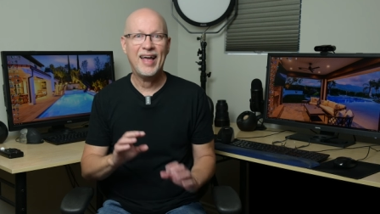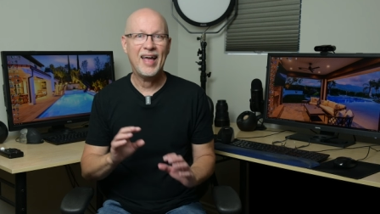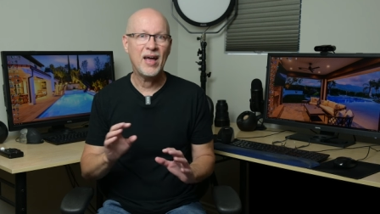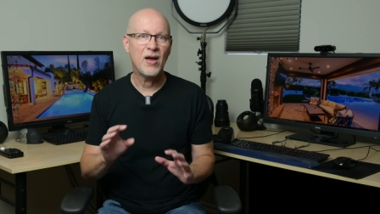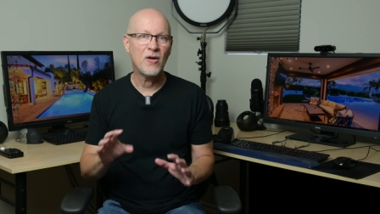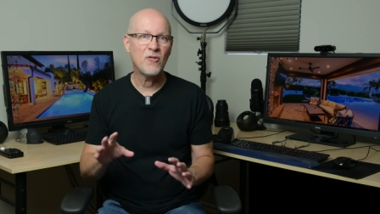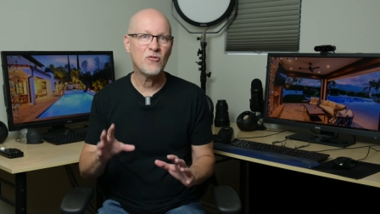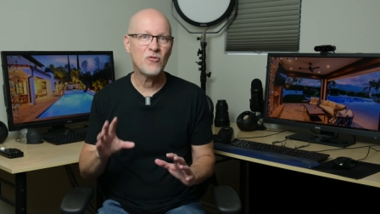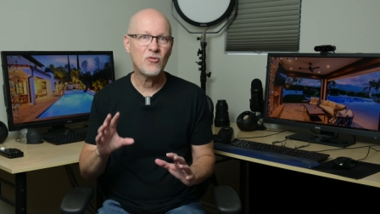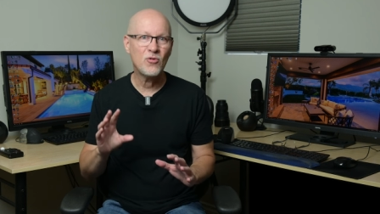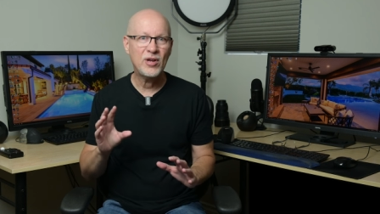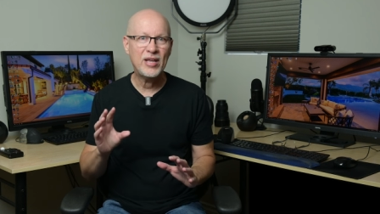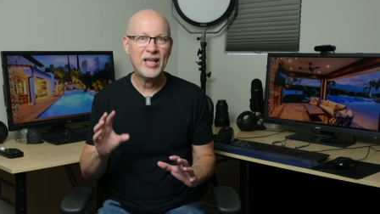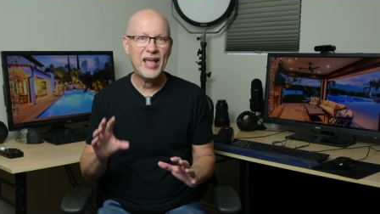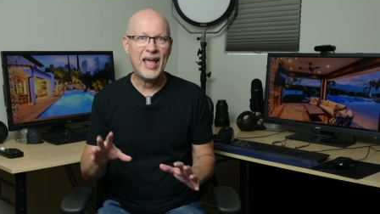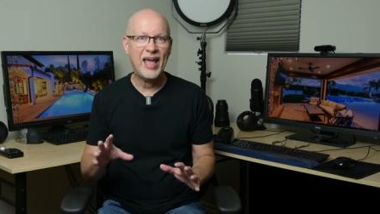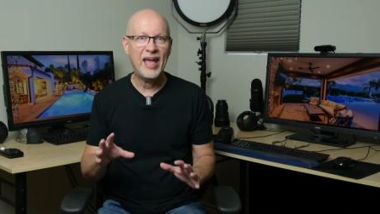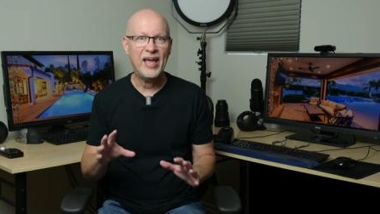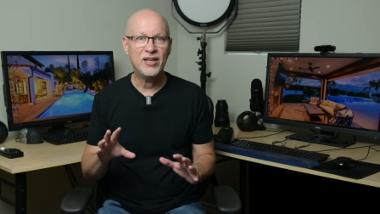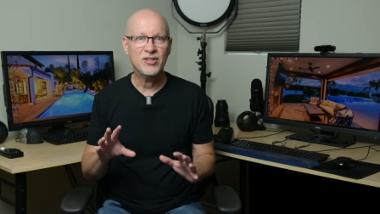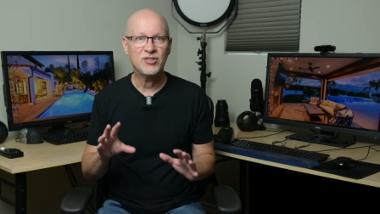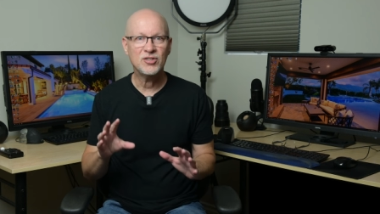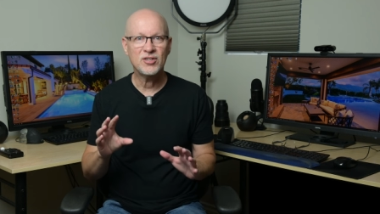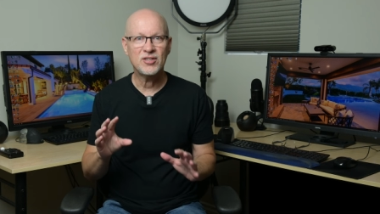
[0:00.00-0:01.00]
every
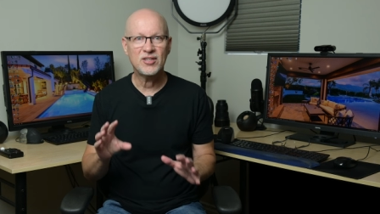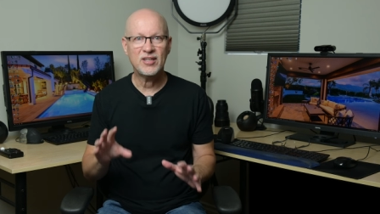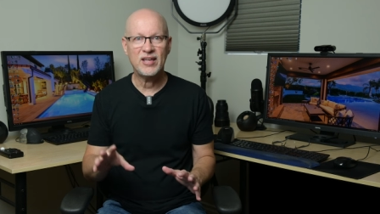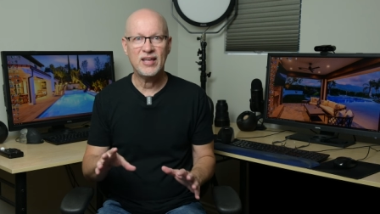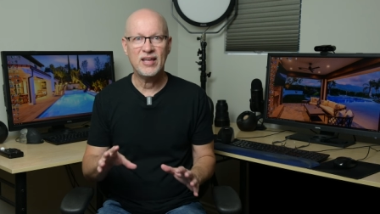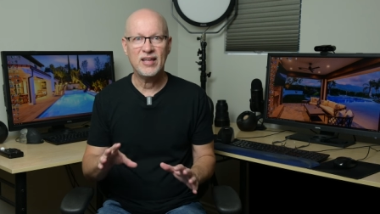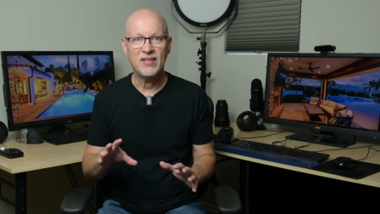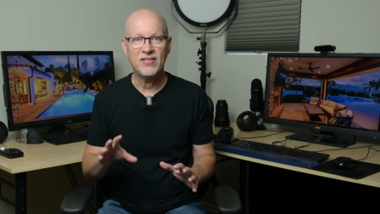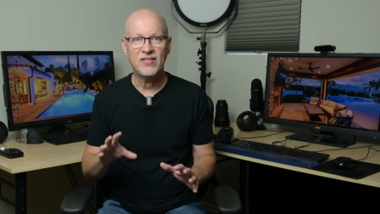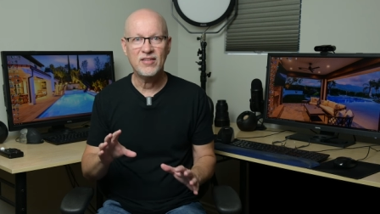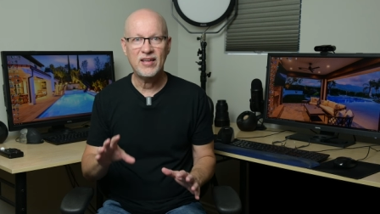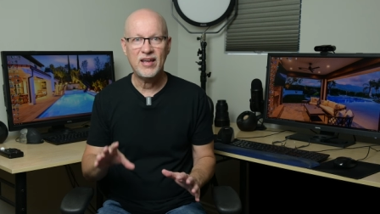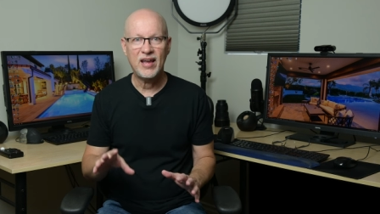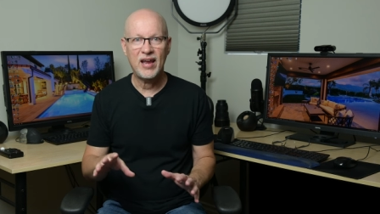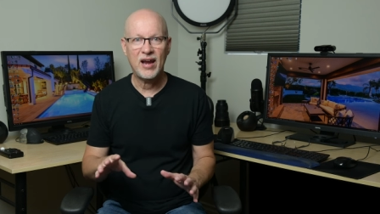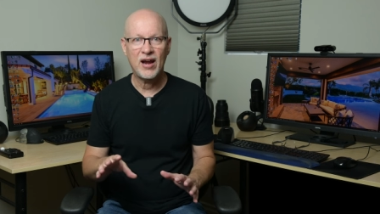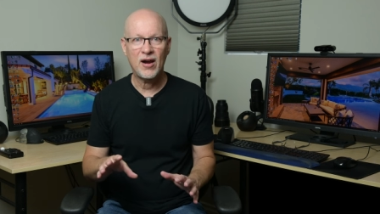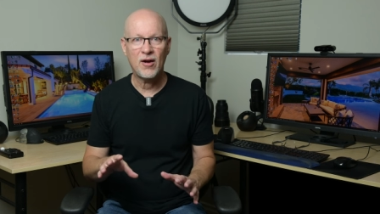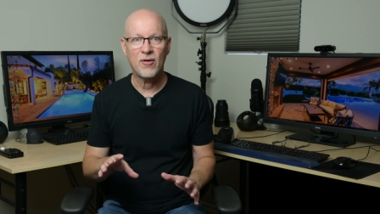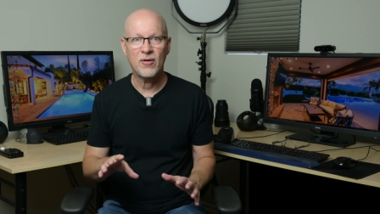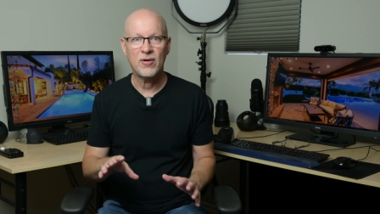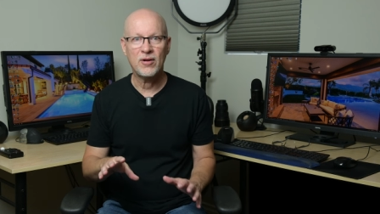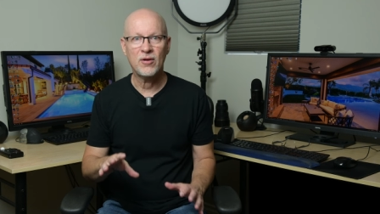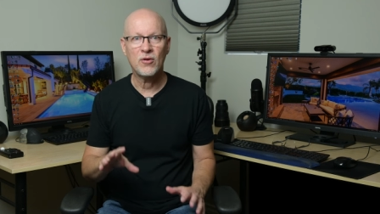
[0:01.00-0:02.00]
agent in the
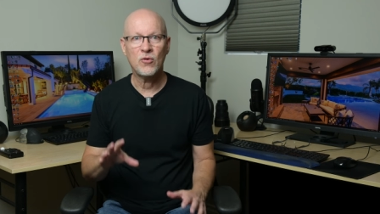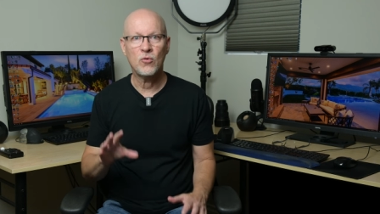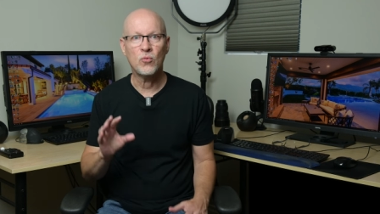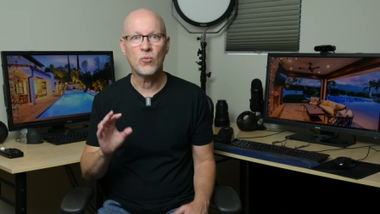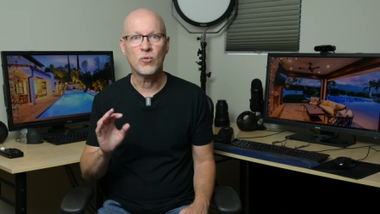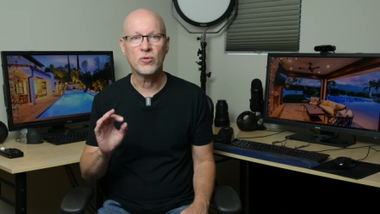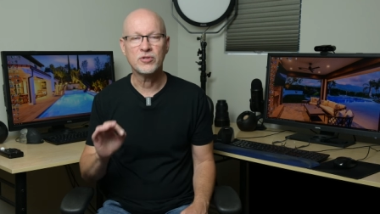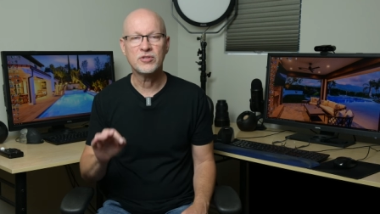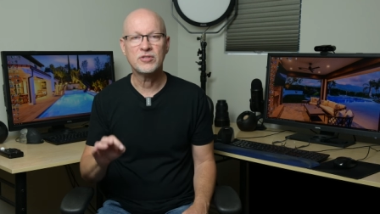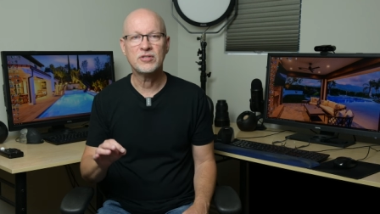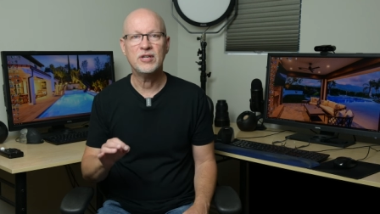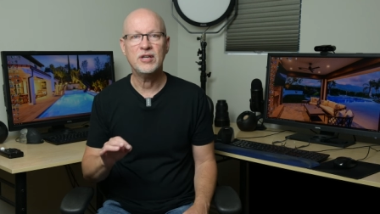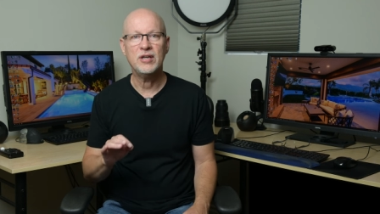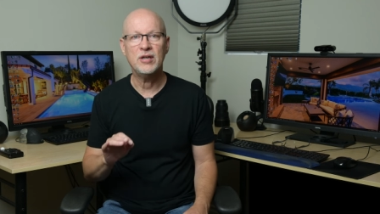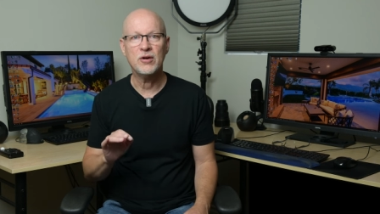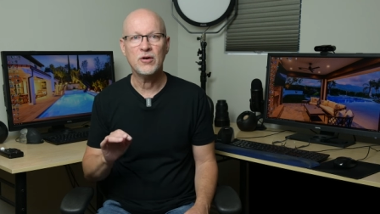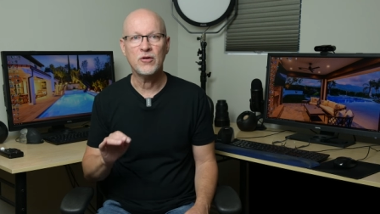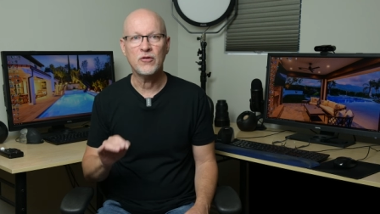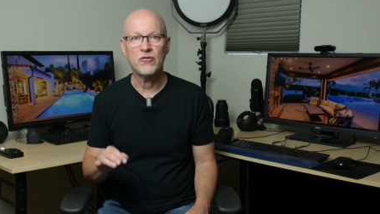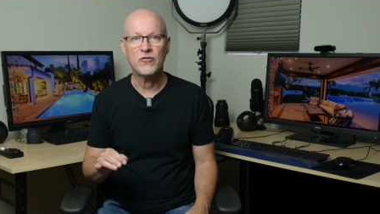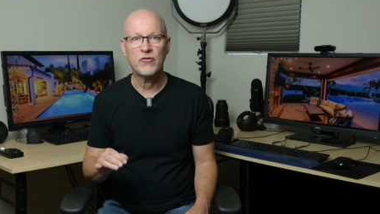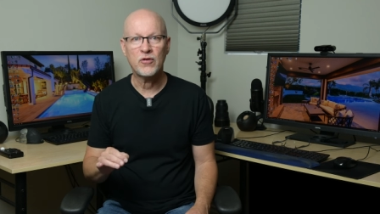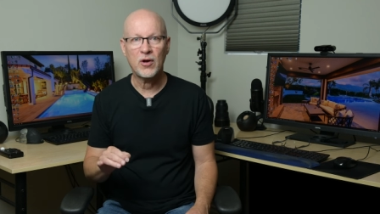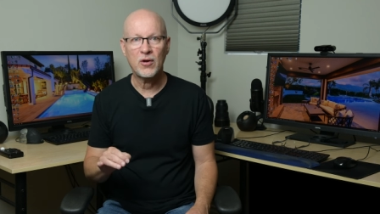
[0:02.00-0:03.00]
area will see
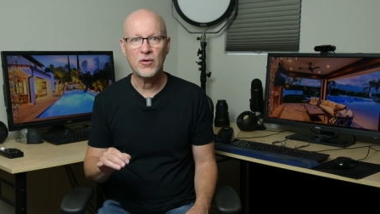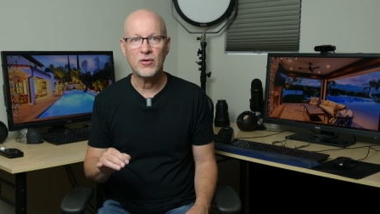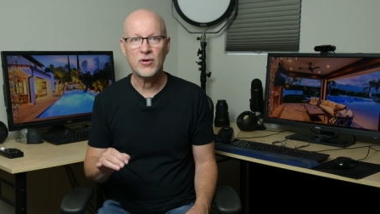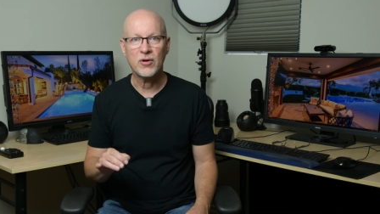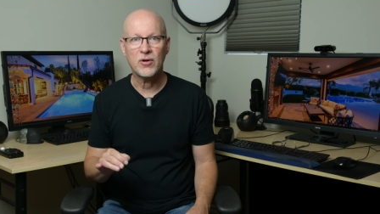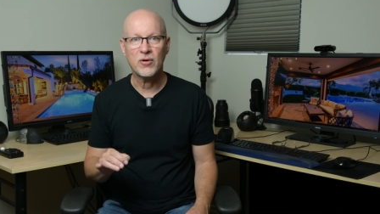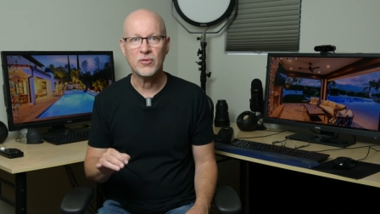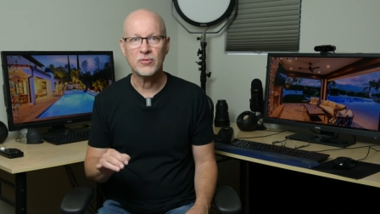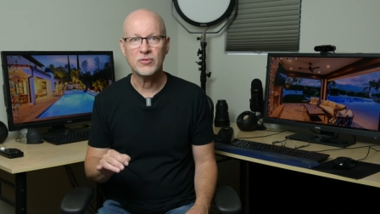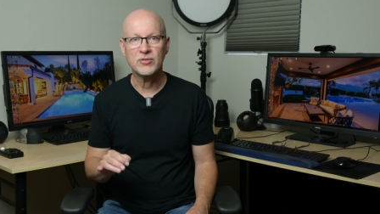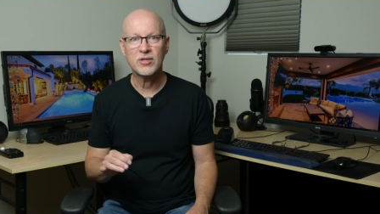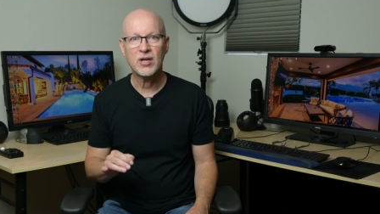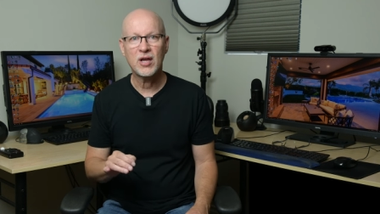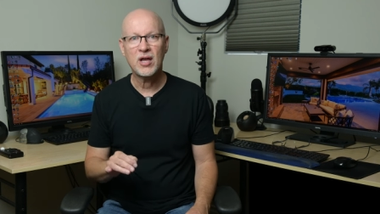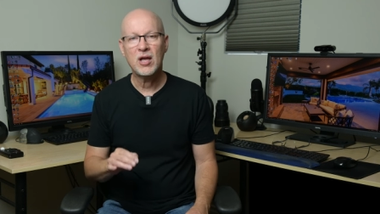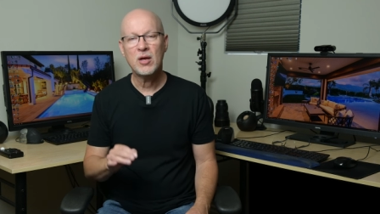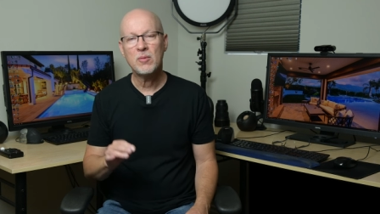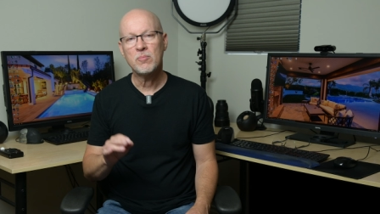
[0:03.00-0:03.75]
your photos